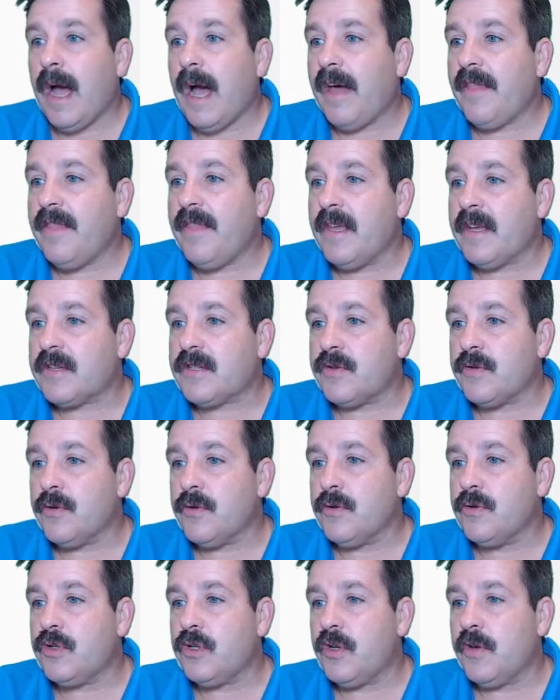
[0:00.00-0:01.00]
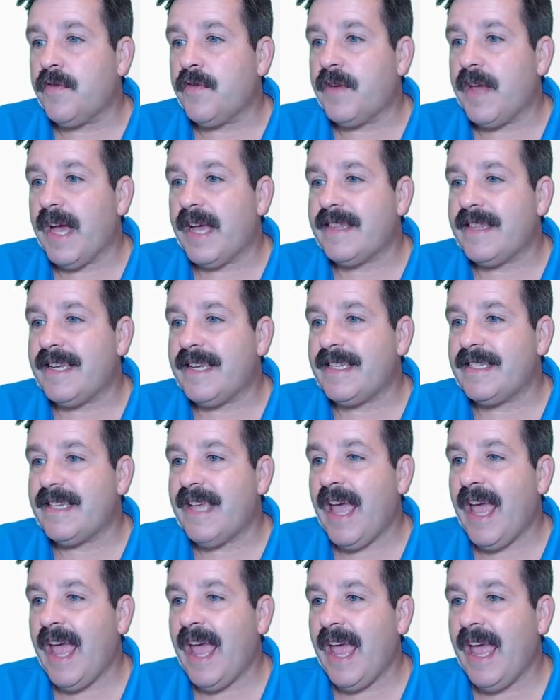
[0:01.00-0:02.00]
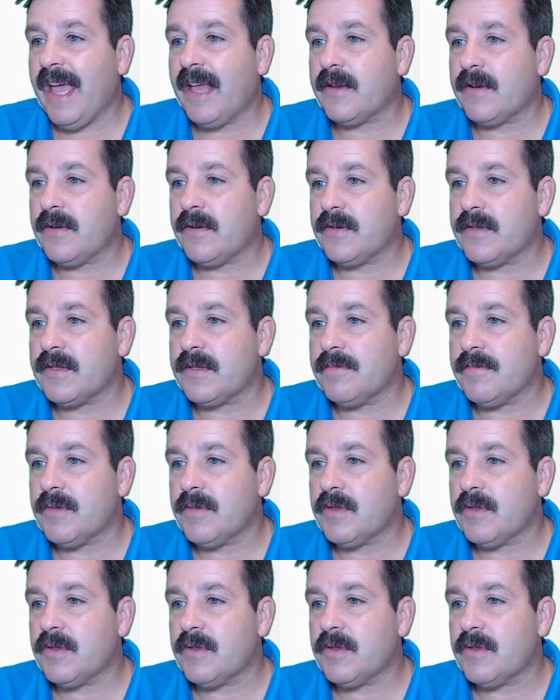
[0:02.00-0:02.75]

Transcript: On the extrusion, you've got these handles.